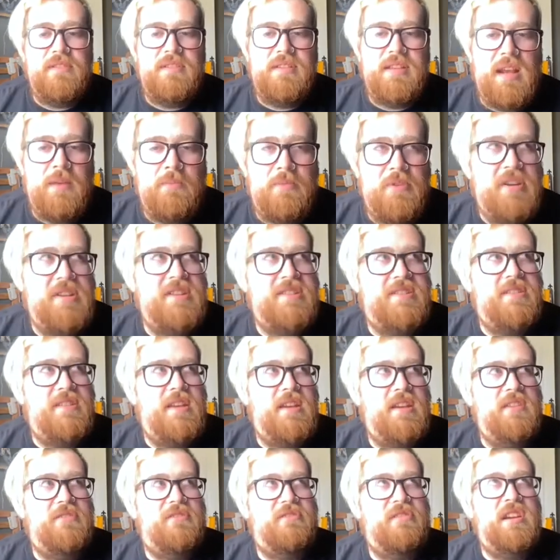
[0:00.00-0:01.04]
celebrities, and
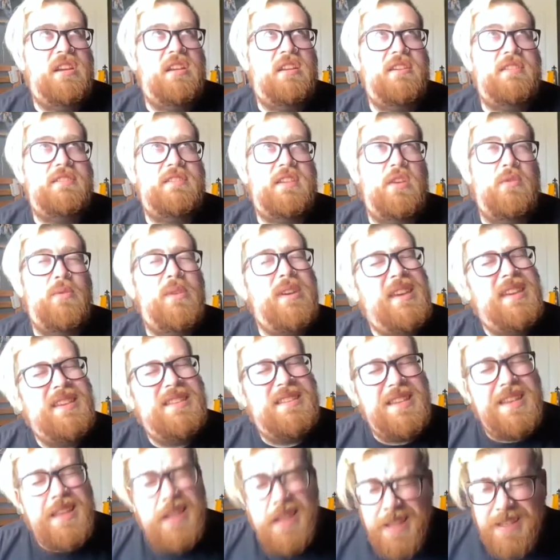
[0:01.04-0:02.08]
then you realize how
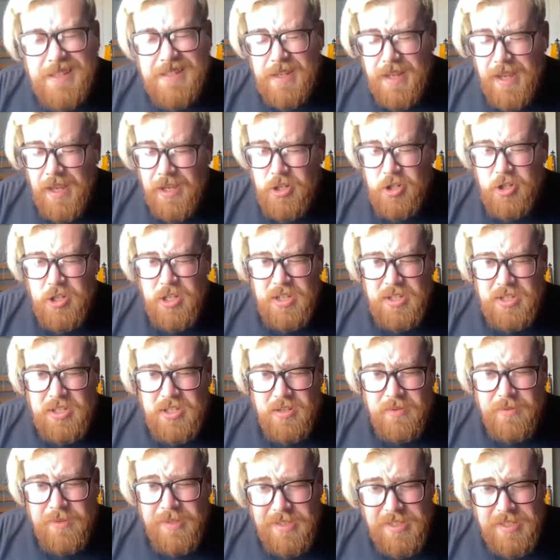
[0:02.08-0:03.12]
easy it is to actually
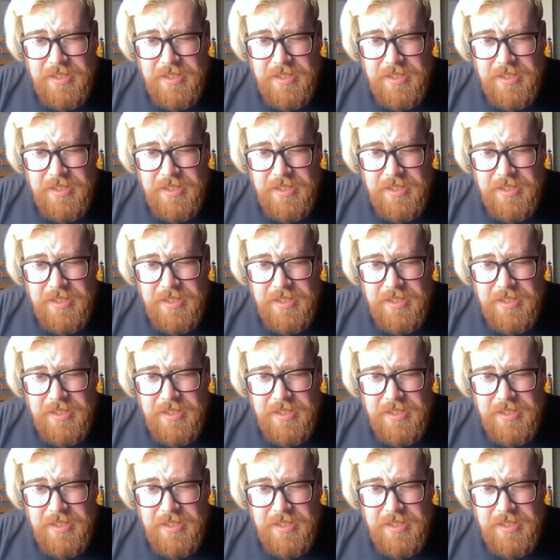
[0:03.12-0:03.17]
do it.